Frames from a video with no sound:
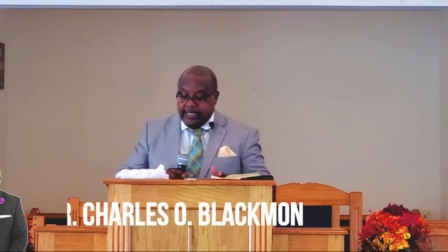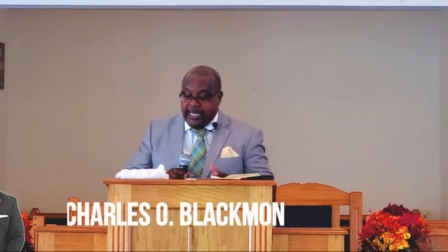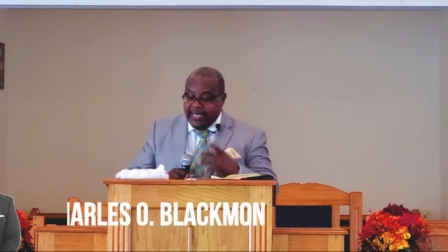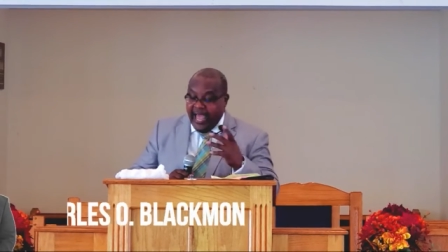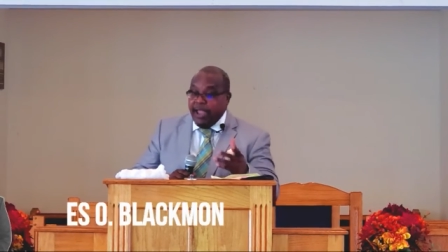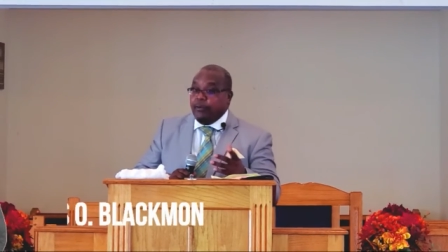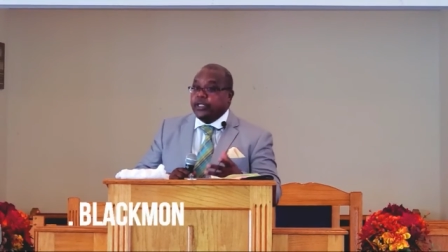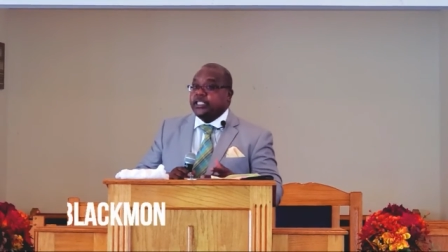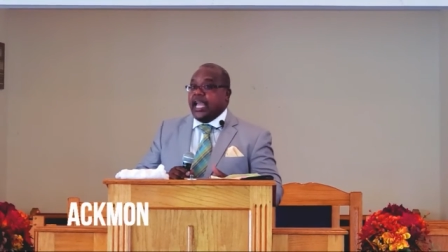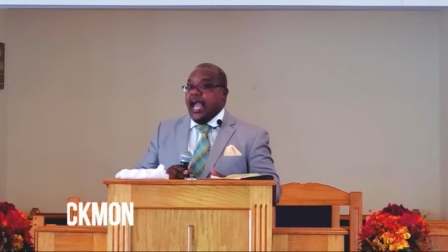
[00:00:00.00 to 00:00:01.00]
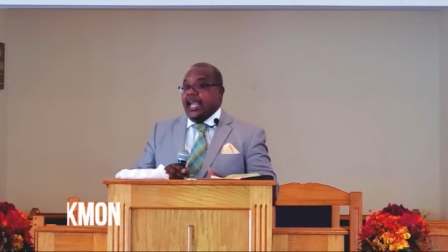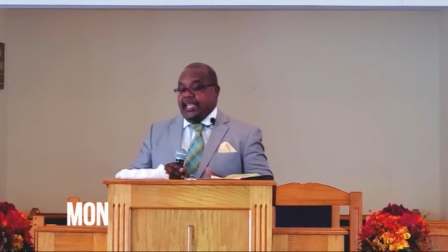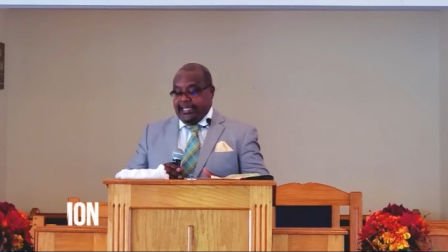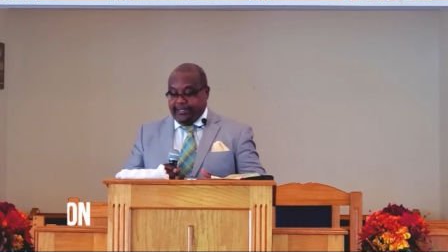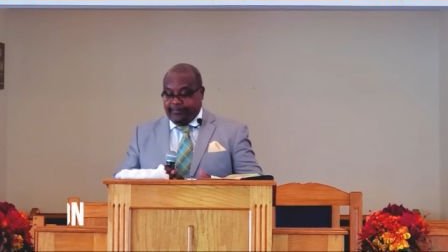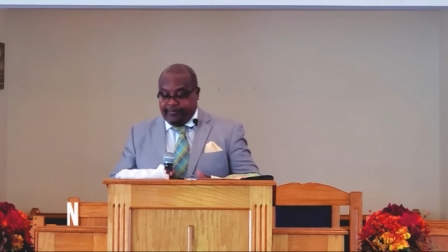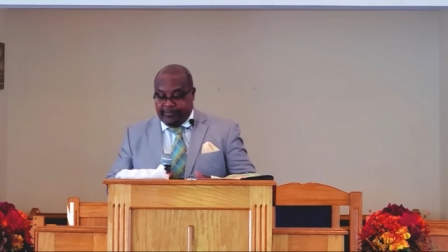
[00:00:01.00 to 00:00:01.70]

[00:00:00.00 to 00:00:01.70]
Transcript: The light was shining